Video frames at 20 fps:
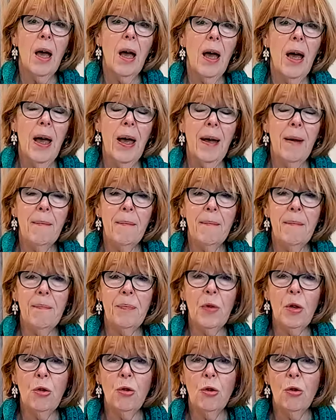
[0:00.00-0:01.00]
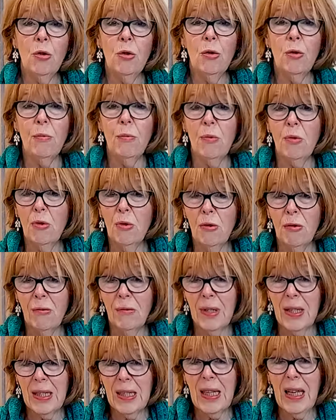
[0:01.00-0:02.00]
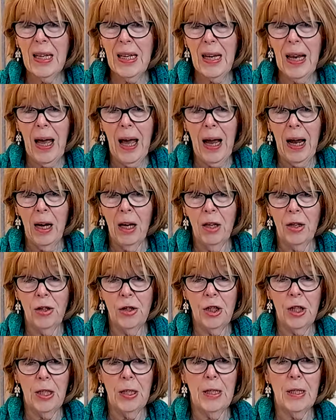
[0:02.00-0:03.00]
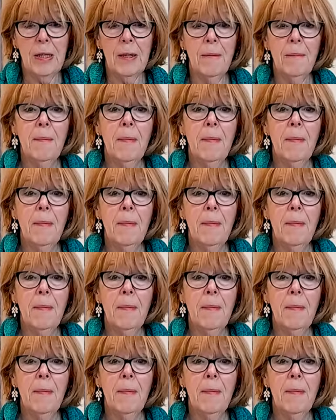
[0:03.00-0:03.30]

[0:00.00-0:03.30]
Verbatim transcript: um, your, your skin allergies.